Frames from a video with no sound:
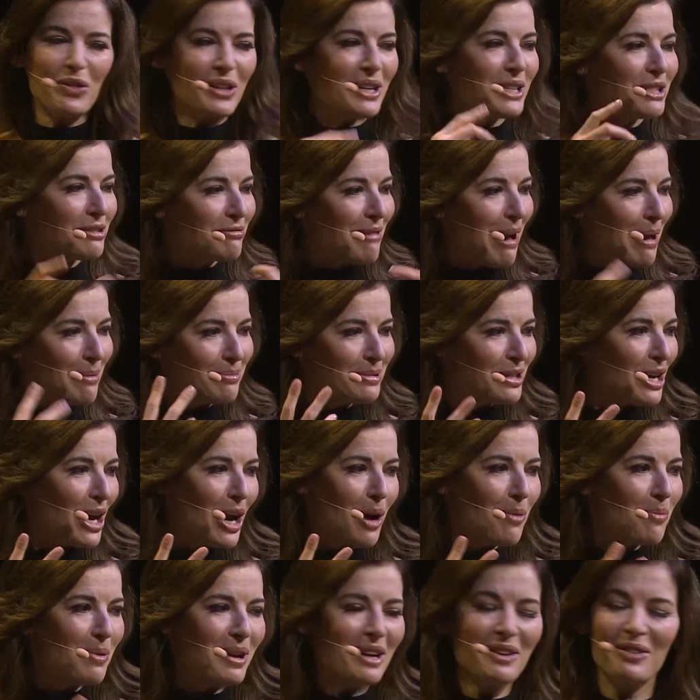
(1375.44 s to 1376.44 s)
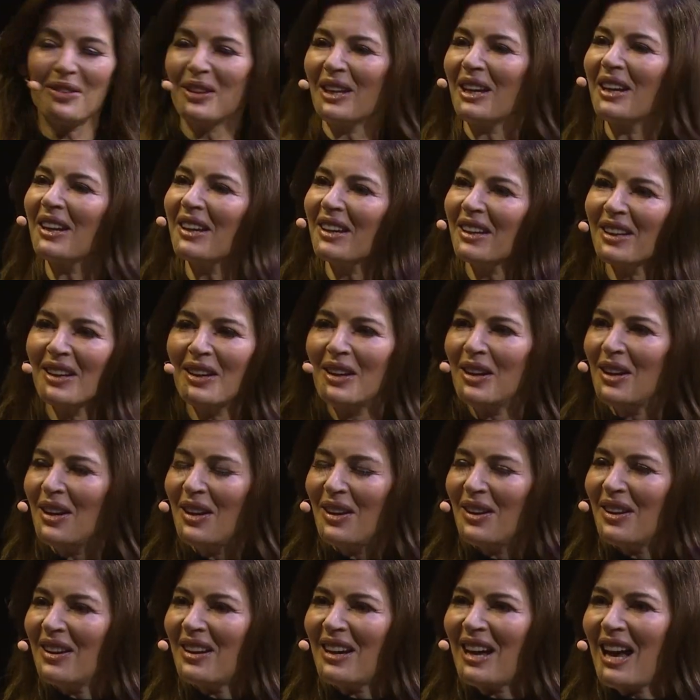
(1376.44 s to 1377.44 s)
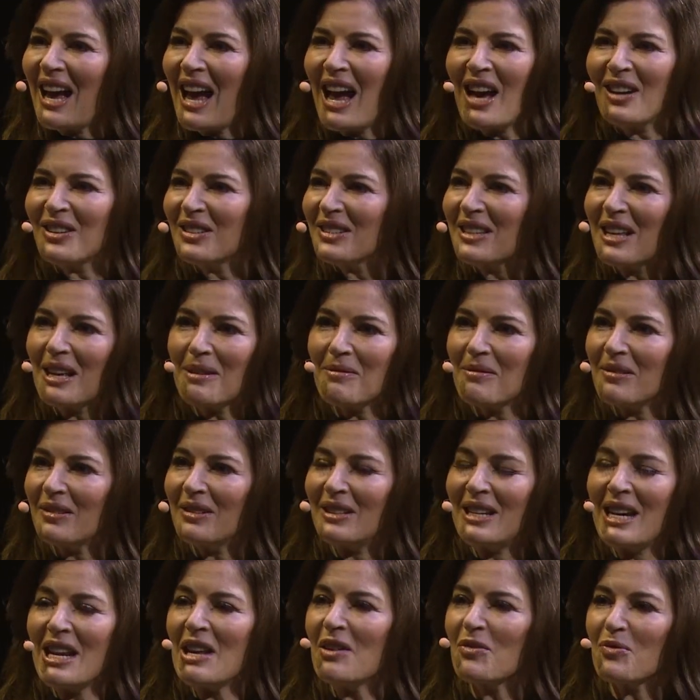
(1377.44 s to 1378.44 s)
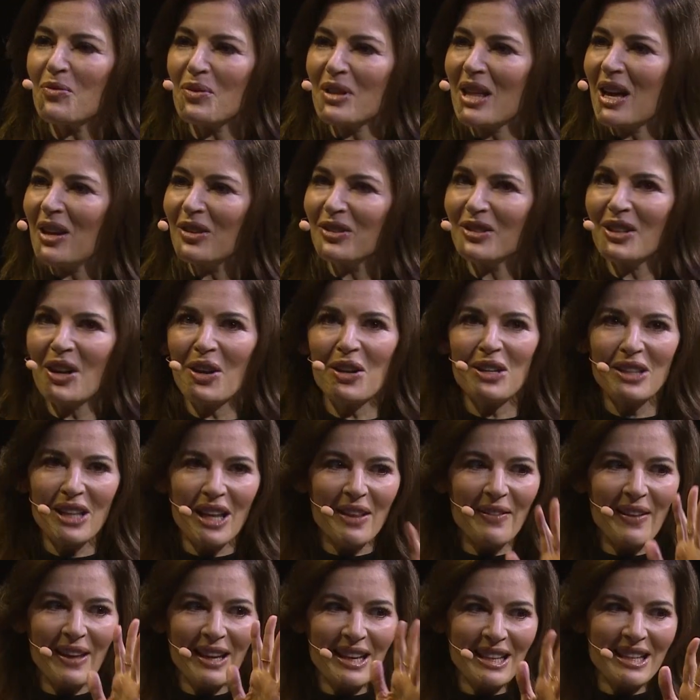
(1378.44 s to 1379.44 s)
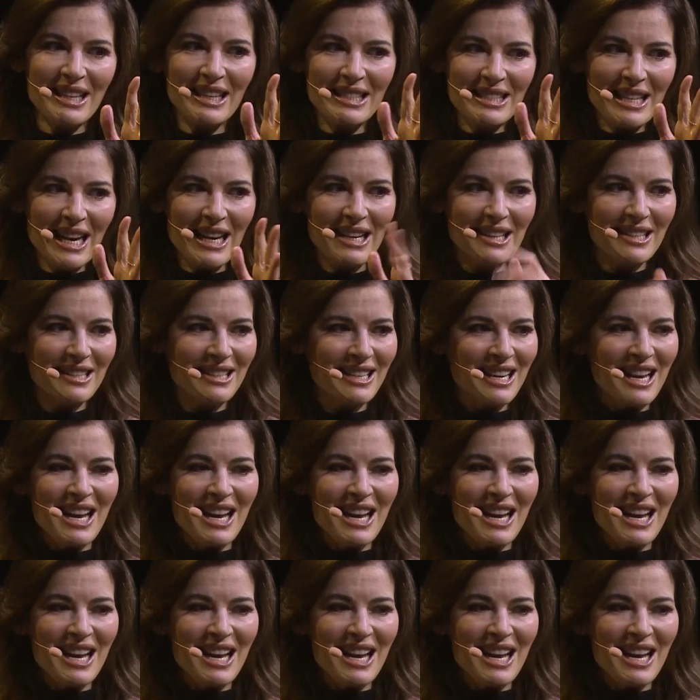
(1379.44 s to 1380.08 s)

things wrapped up, I think, how do they live without knowing that they can take...